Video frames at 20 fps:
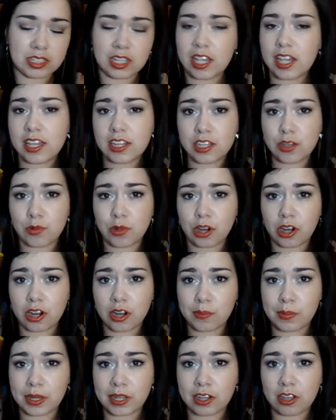anywhere,
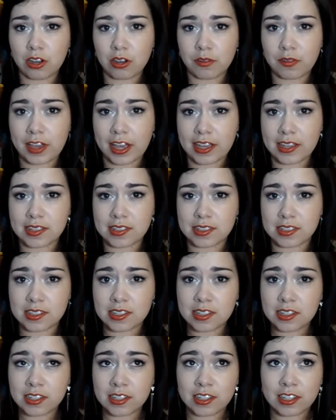but e.l.f. has
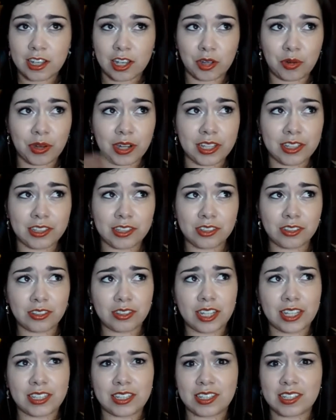a great little,
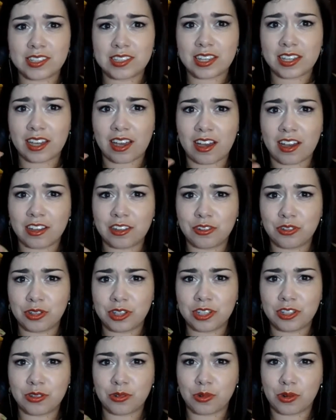I think it's like
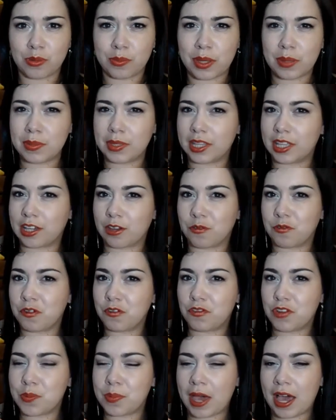100 or maybe like a
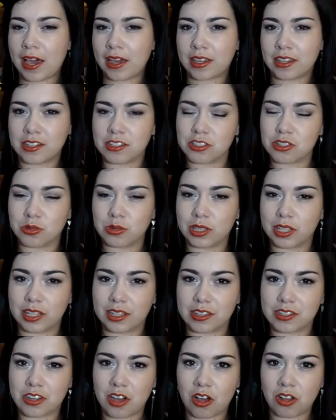50 pack, and it's only like
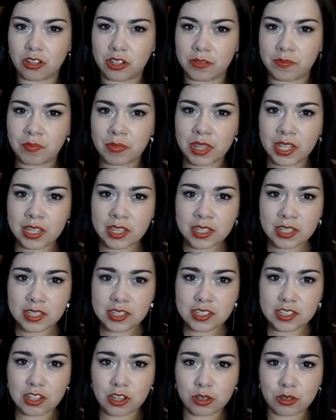$1.
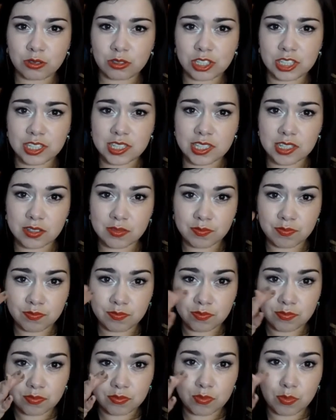So just
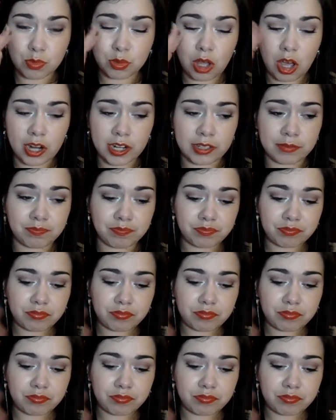blot it,